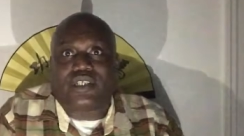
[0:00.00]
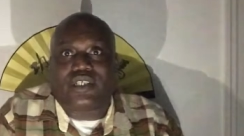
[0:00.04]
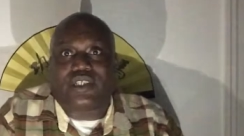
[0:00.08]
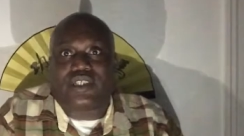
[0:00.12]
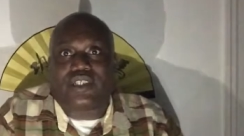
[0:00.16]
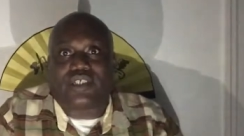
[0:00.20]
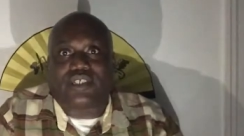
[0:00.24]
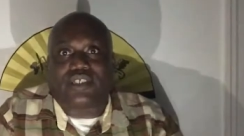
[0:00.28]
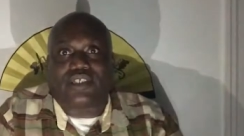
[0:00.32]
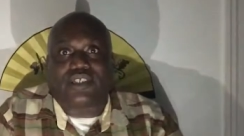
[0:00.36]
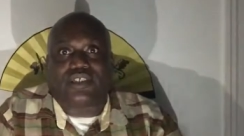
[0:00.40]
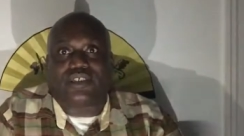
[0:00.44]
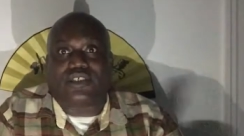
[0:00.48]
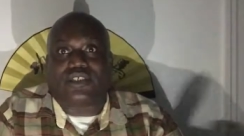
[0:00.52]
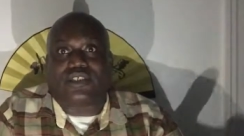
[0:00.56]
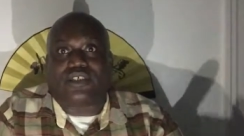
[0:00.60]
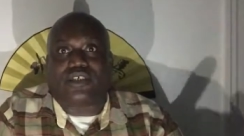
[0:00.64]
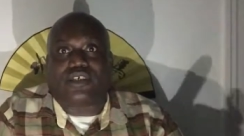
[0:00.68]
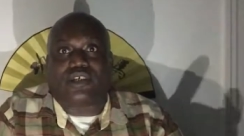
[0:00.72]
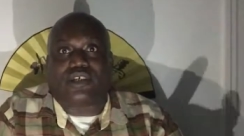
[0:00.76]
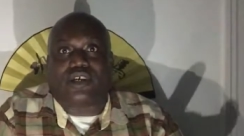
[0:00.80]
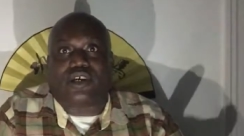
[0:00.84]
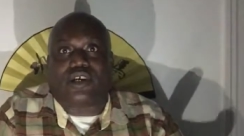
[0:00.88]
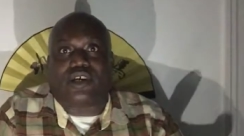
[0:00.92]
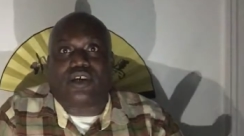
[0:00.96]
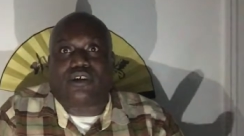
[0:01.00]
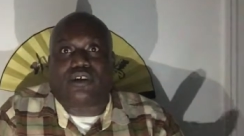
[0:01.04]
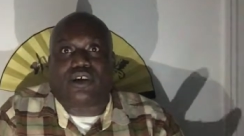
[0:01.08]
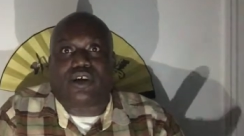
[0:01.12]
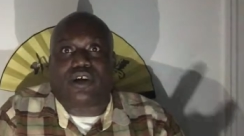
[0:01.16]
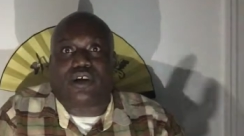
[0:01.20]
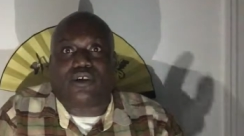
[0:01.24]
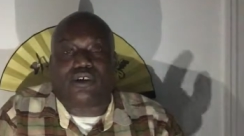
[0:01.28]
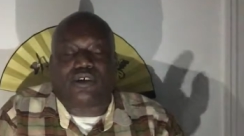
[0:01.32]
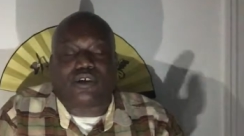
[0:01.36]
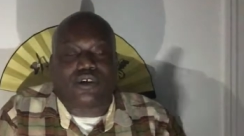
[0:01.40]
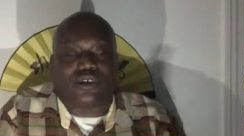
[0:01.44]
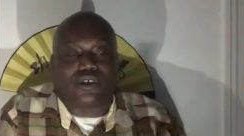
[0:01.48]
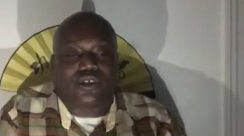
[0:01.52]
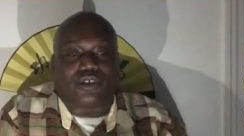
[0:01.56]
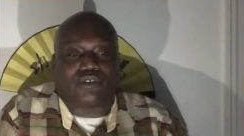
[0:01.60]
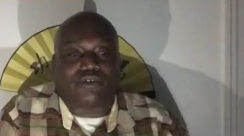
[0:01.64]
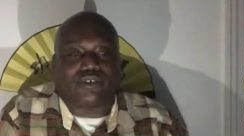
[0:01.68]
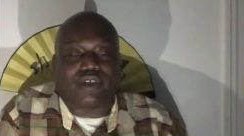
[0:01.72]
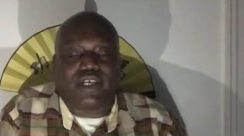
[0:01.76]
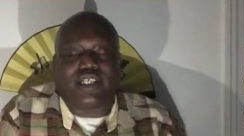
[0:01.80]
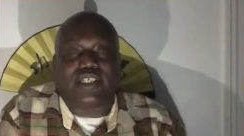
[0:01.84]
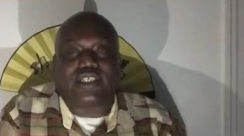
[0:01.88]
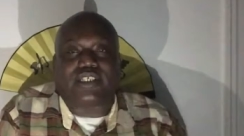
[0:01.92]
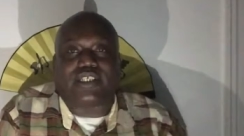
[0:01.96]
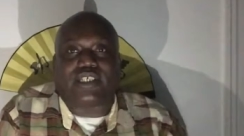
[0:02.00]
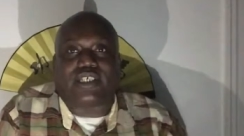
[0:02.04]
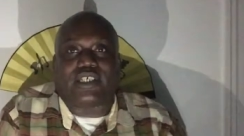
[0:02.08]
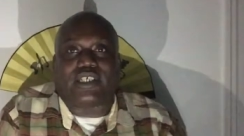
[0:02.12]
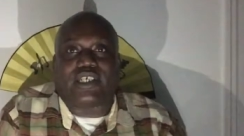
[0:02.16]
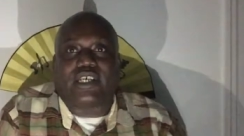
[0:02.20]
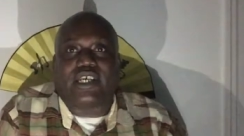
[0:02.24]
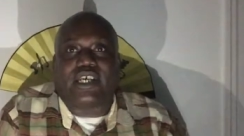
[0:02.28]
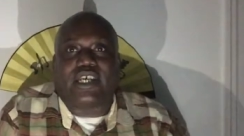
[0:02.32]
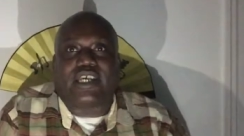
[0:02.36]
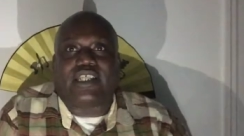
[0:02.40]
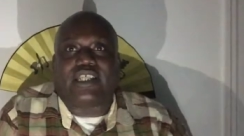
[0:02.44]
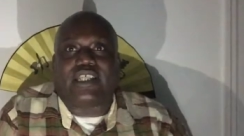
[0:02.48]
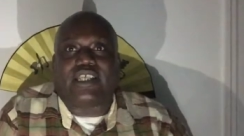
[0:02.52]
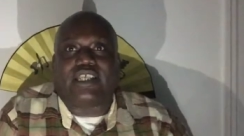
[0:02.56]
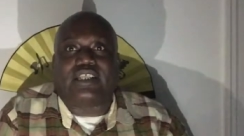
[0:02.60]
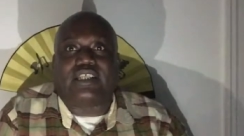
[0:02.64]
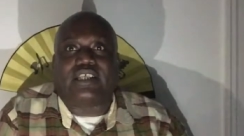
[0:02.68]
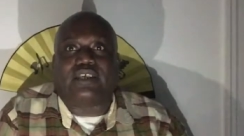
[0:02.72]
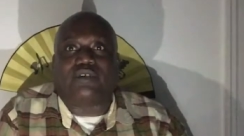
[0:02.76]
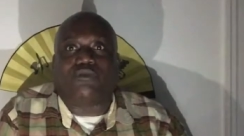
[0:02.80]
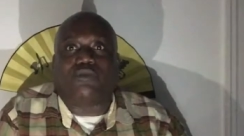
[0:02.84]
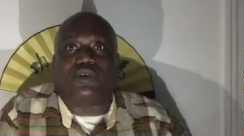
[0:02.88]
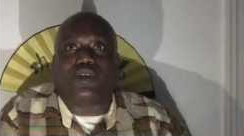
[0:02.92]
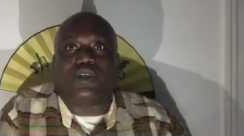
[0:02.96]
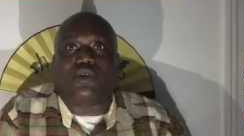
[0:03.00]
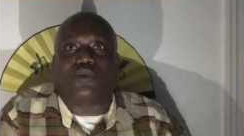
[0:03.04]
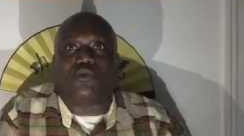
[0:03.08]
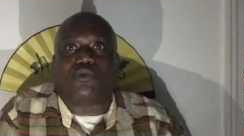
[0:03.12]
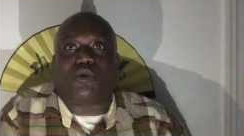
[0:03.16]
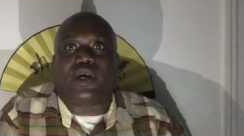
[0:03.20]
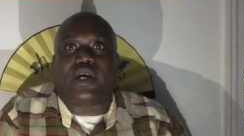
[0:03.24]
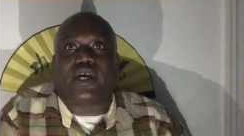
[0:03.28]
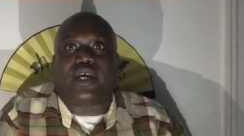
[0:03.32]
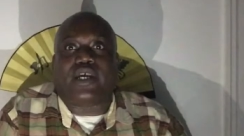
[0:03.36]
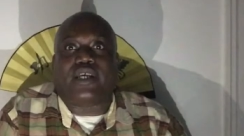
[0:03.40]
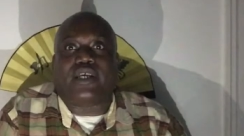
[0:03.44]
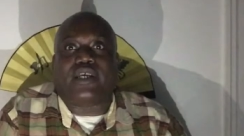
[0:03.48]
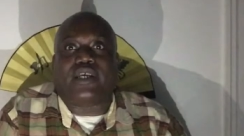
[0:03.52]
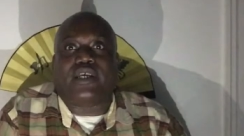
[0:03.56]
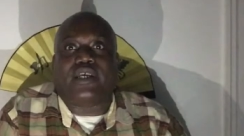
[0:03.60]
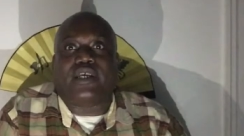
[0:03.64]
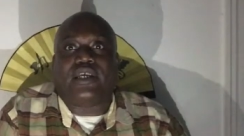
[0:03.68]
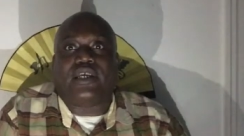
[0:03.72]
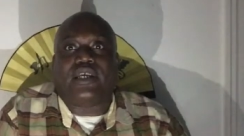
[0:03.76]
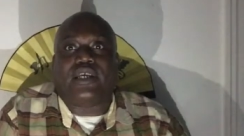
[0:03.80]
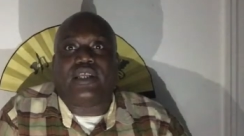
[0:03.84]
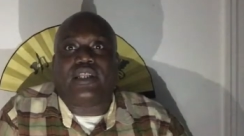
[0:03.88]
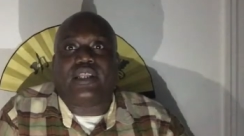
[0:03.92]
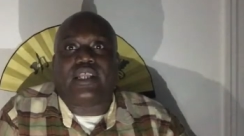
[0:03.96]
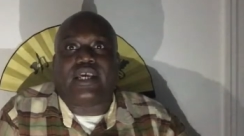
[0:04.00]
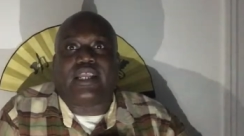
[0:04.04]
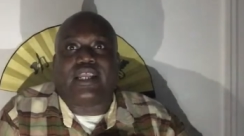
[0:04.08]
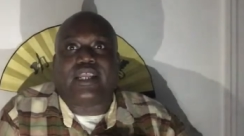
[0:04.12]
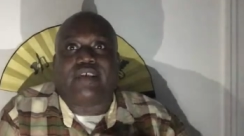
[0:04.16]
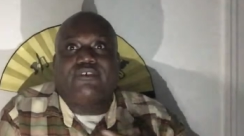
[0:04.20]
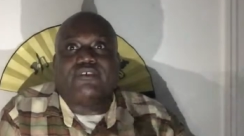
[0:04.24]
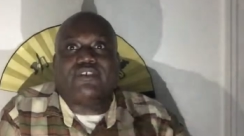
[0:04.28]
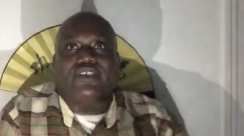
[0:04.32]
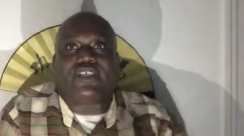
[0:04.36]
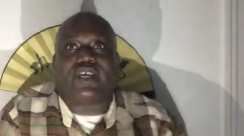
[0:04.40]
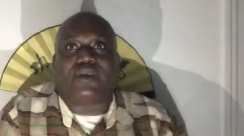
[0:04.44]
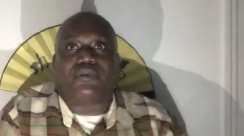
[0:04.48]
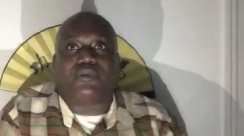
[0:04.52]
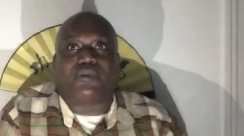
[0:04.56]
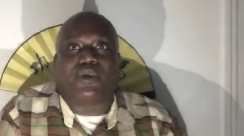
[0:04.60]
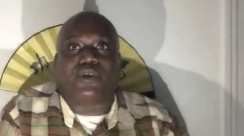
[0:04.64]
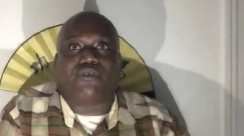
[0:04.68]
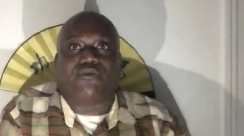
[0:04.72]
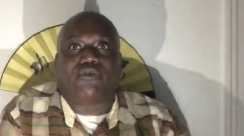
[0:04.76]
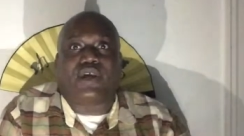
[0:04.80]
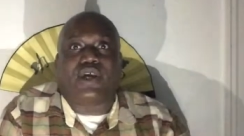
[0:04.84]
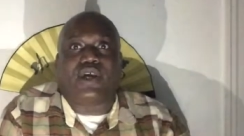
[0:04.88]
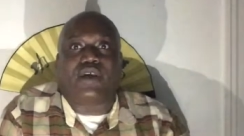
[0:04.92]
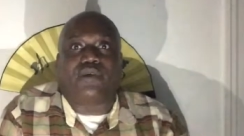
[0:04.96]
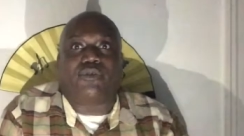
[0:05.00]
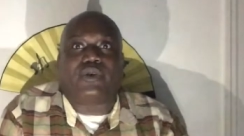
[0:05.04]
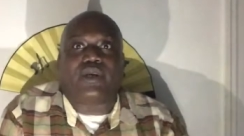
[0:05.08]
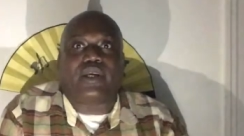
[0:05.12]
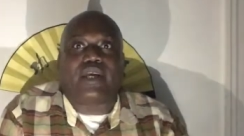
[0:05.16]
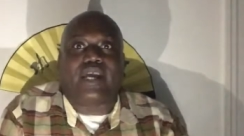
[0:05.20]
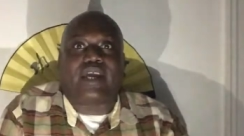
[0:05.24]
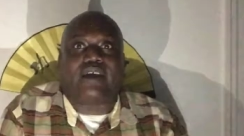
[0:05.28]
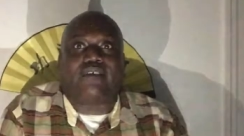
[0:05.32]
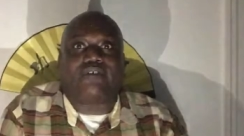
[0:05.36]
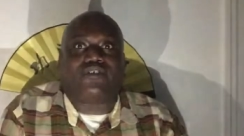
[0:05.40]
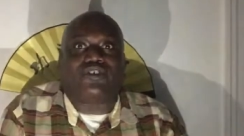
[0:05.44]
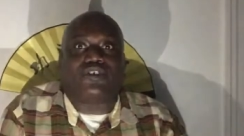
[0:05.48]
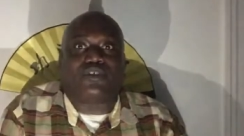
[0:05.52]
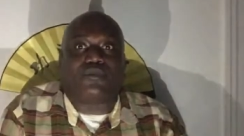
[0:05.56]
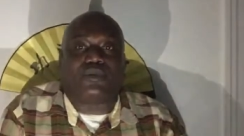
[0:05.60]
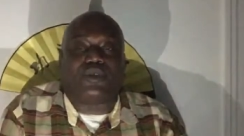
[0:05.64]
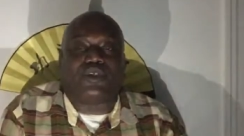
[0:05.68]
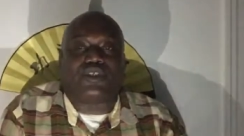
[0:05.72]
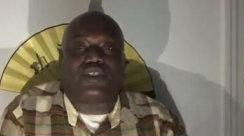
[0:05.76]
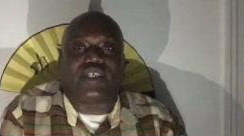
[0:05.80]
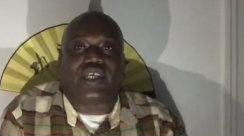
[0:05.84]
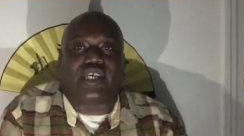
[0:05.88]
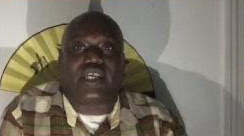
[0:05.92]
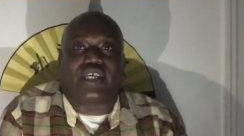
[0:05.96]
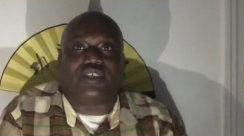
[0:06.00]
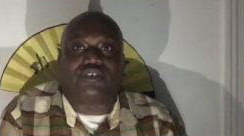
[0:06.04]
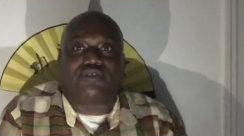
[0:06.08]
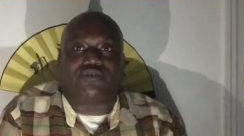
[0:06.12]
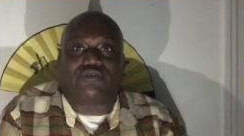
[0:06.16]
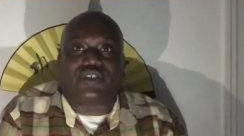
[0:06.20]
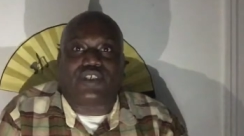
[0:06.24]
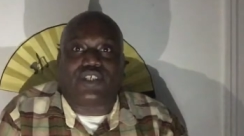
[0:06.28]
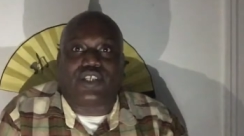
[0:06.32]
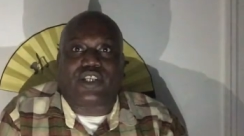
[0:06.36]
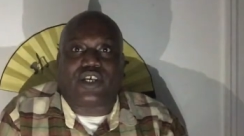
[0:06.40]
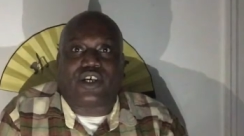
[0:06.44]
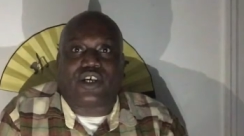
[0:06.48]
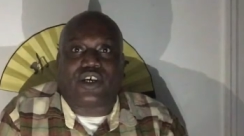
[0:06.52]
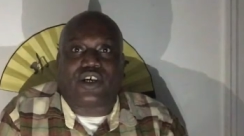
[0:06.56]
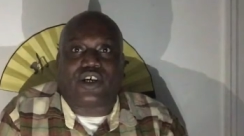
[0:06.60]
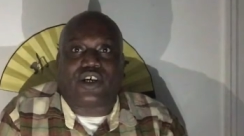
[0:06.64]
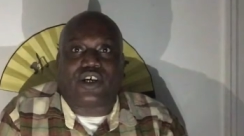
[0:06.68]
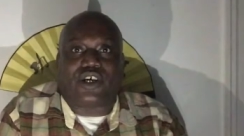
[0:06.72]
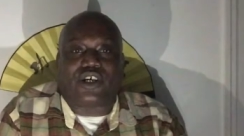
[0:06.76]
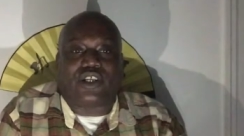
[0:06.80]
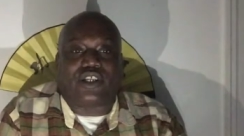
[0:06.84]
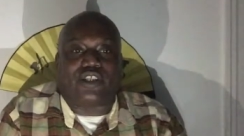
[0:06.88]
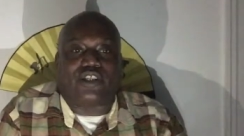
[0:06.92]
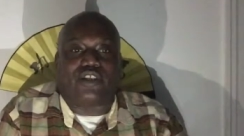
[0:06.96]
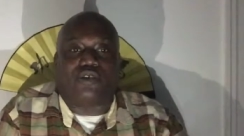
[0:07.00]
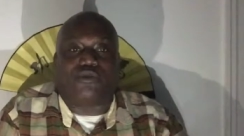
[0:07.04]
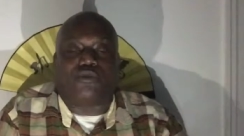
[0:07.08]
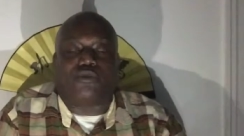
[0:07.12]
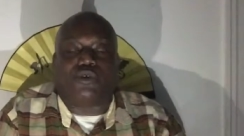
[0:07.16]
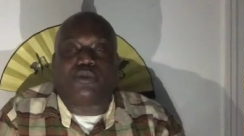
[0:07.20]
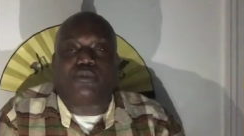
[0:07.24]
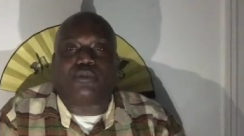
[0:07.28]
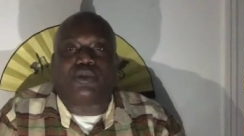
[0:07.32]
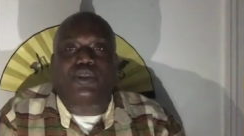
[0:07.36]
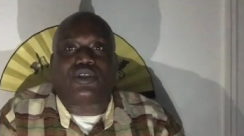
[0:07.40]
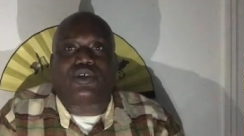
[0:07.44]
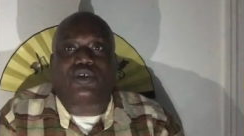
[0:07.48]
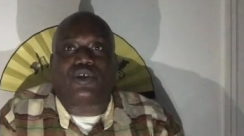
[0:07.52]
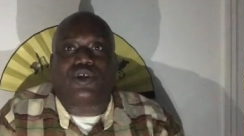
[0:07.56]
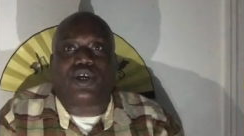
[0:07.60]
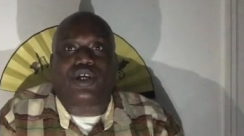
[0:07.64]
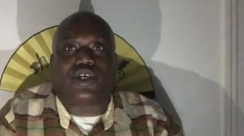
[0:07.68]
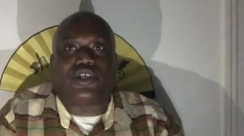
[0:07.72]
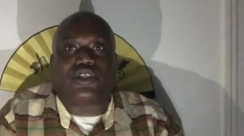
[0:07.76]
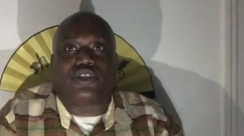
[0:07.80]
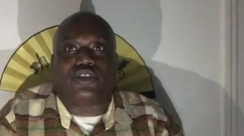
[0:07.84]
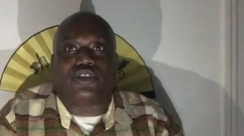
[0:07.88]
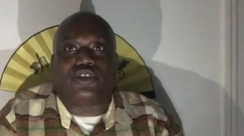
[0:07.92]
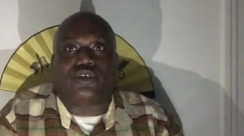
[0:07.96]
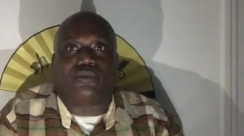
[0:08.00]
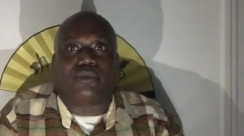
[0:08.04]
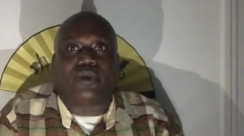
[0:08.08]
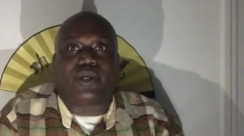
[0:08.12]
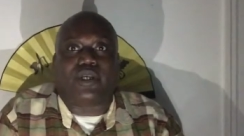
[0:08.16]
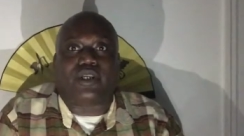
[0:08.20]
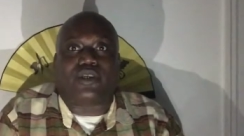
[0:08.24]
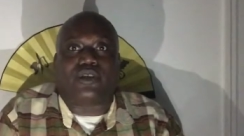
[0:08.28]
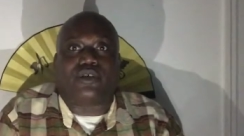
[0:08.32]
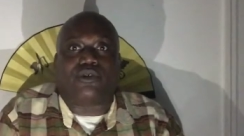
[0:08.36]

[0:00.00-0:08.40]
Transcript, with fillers: This is her, her crazy. And then they wonder why that every time we're around, we have so much hatred in our heart and don't want to be talking to nobody,